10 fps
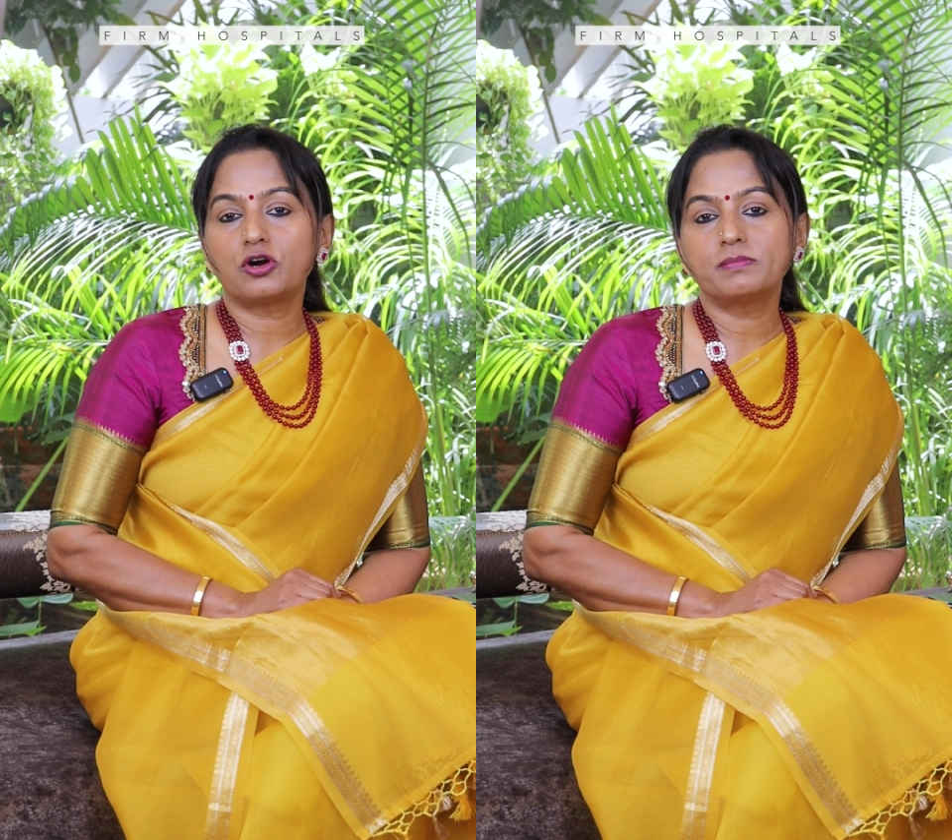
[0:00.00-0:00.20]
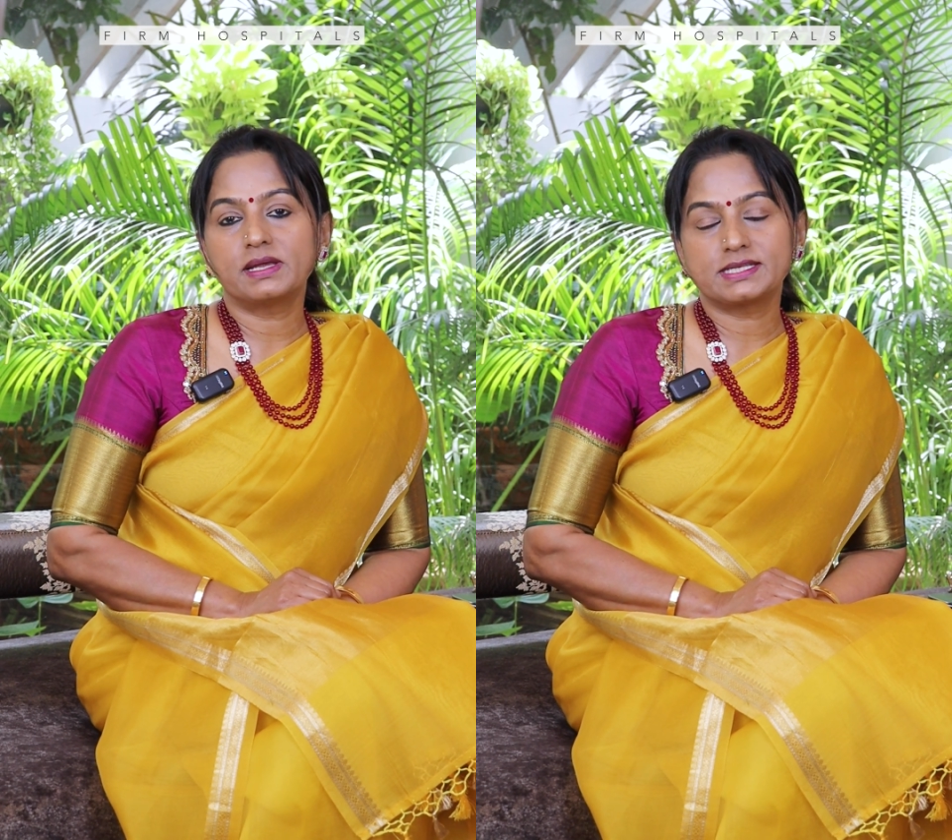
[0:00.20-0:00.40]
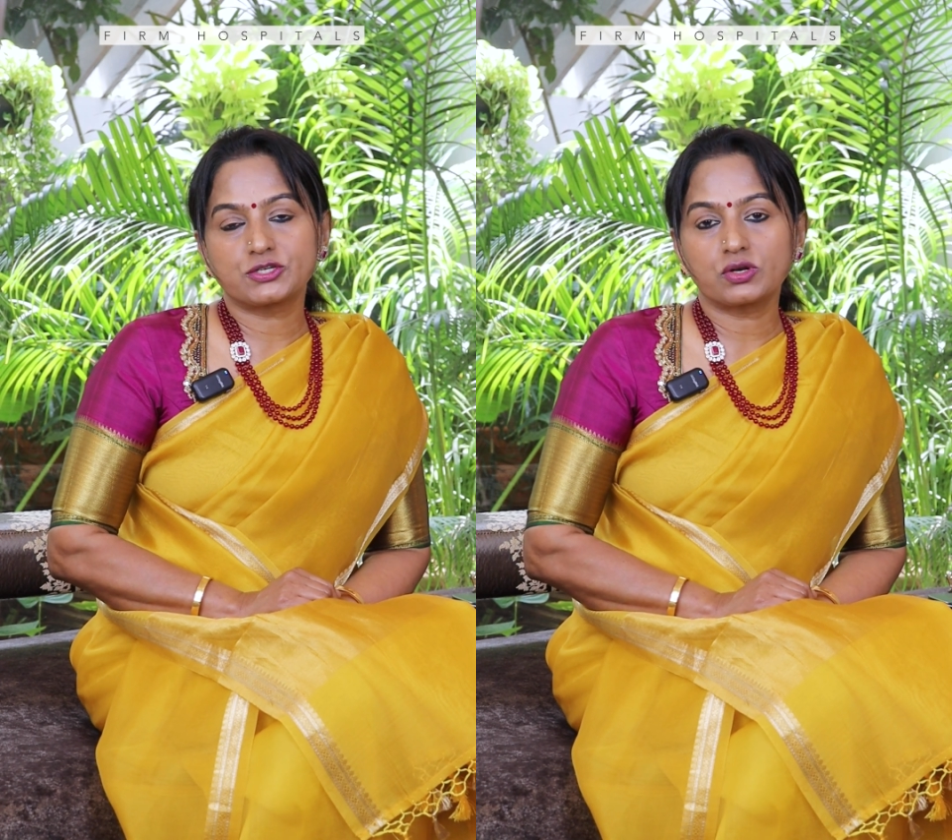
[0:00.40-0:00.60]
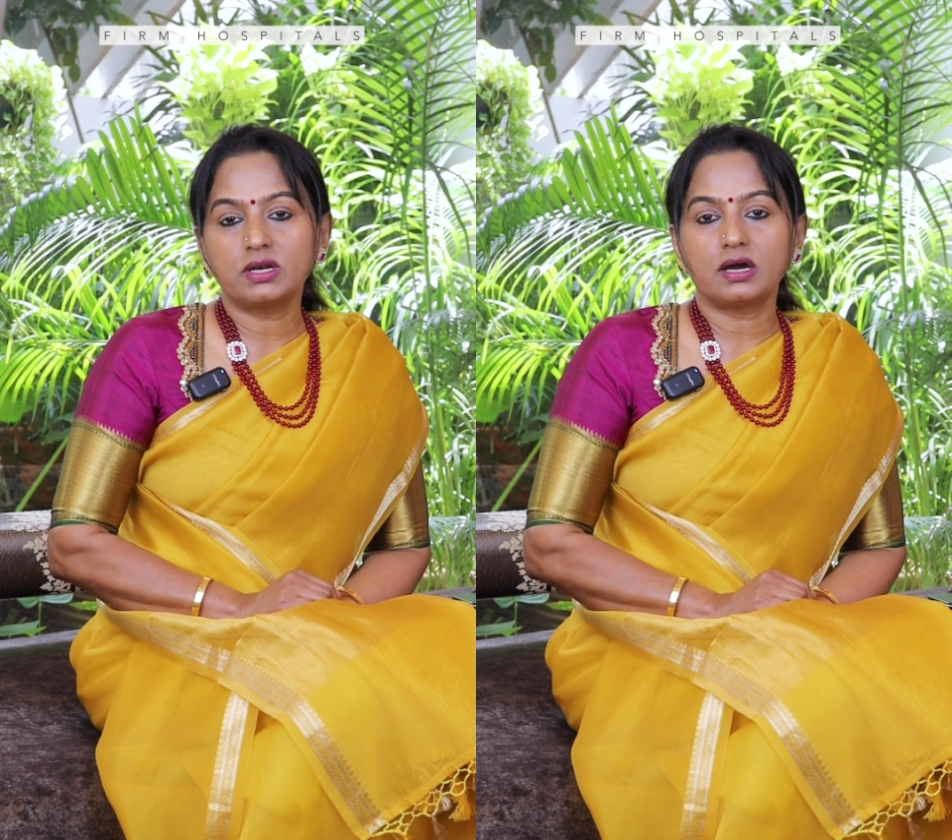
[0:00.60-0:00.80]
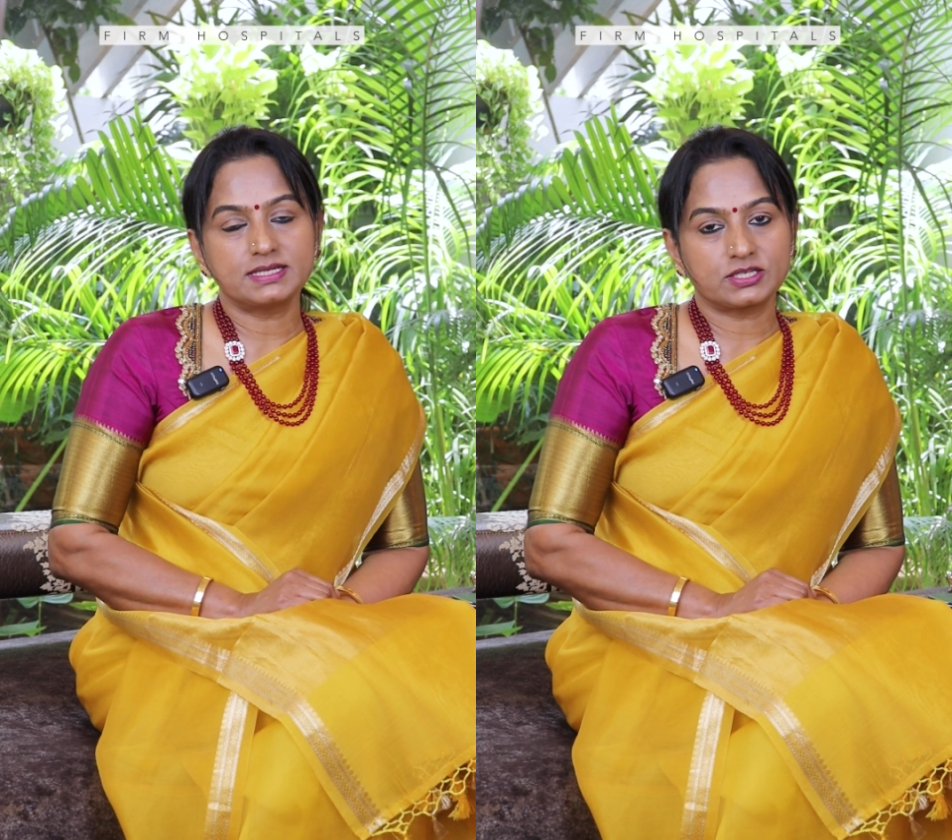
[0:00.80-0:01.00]
for
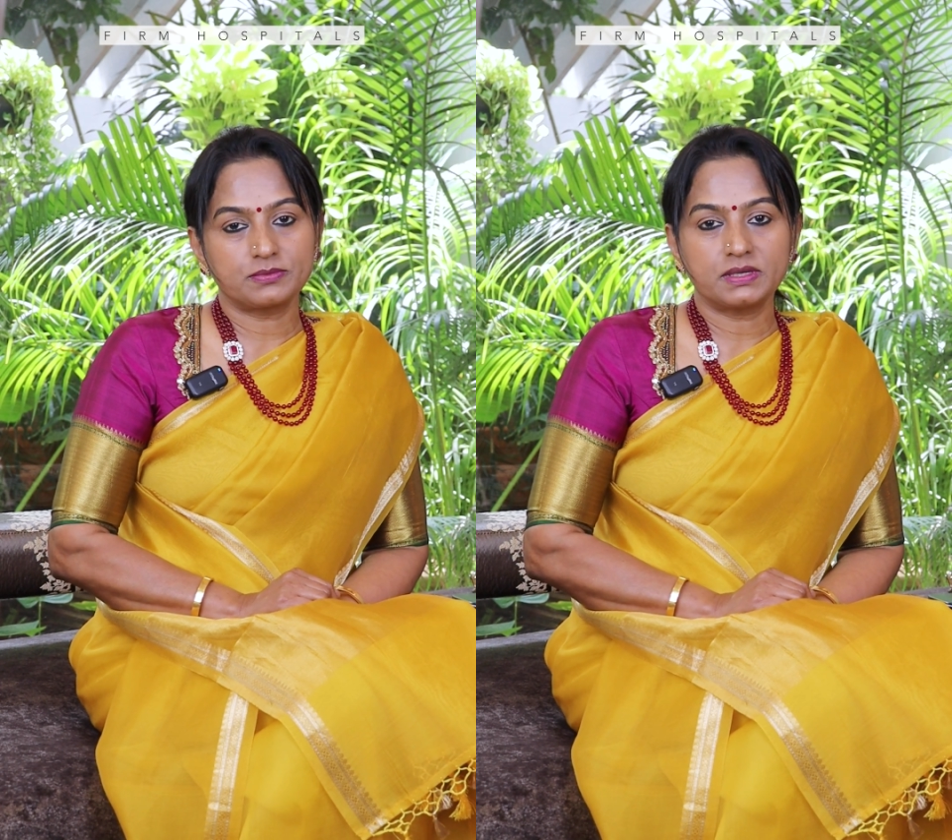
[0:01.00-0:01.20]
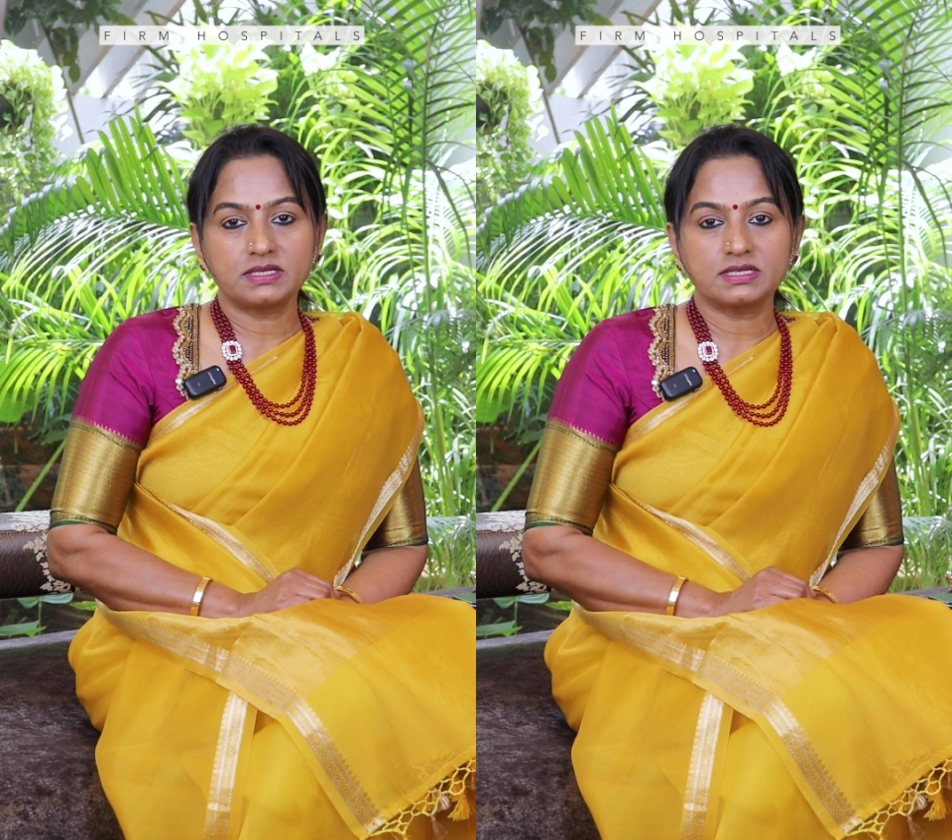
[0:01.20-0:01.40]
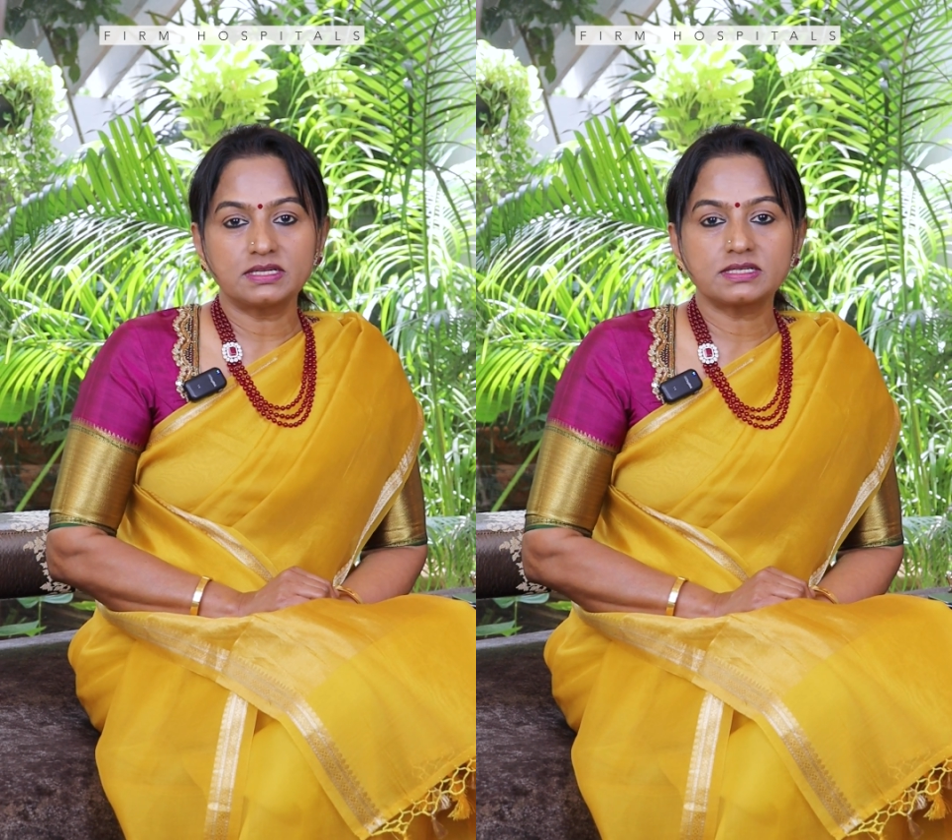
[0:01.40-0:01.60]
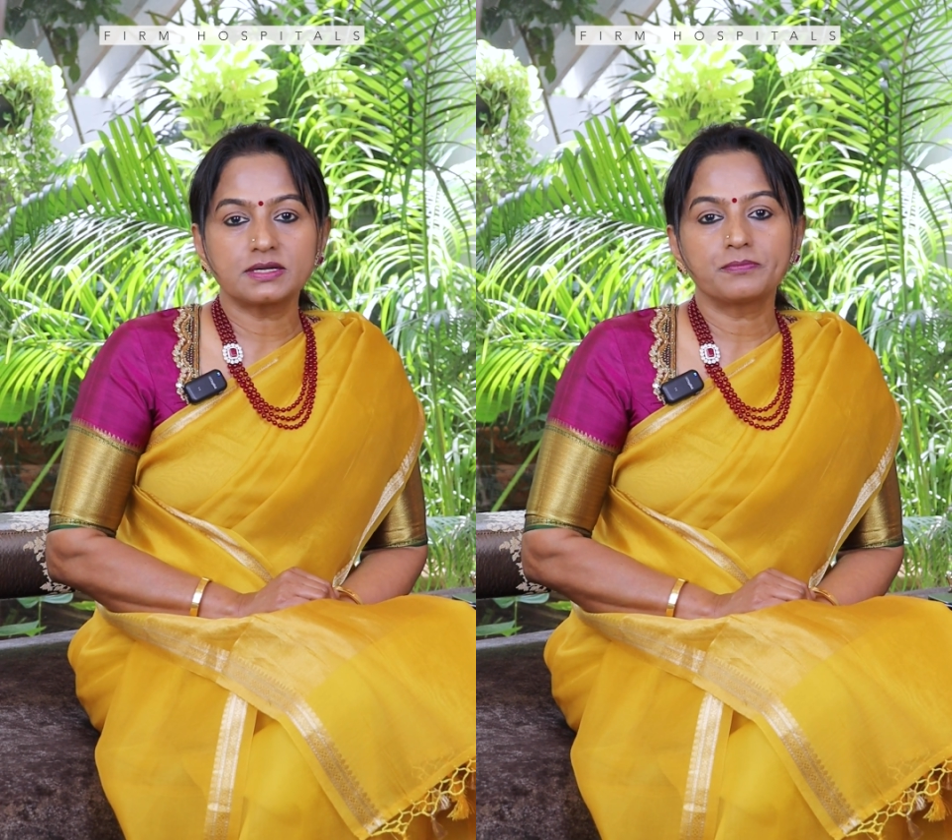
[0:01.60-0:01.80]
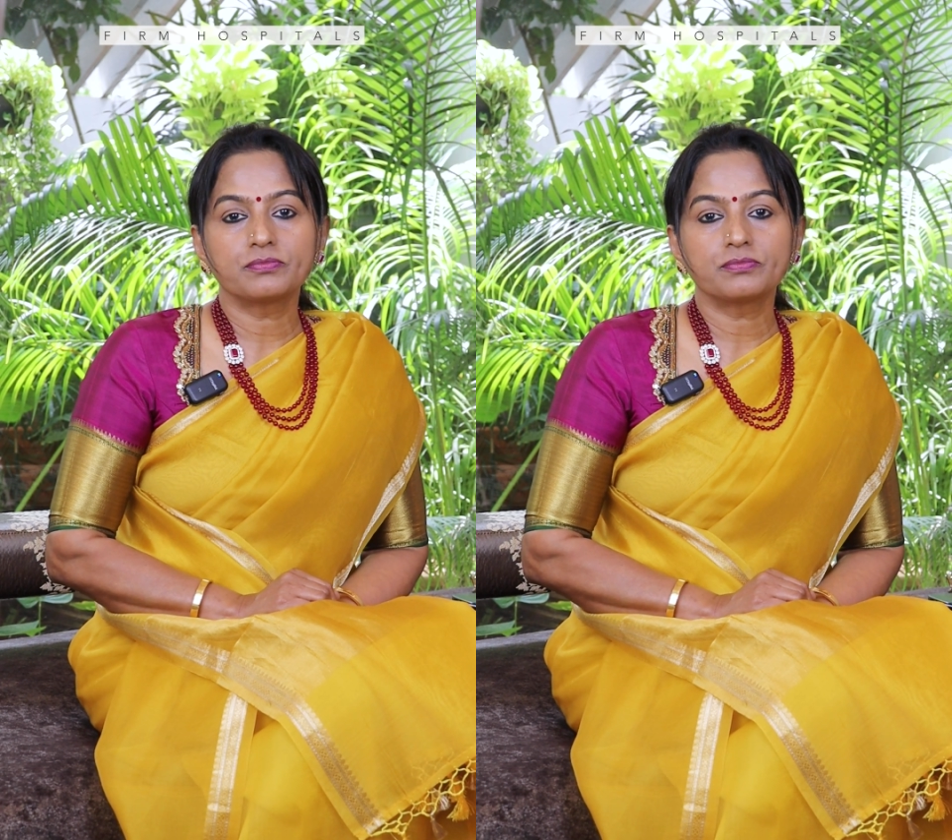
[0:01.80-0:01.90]
menstrual disturbances?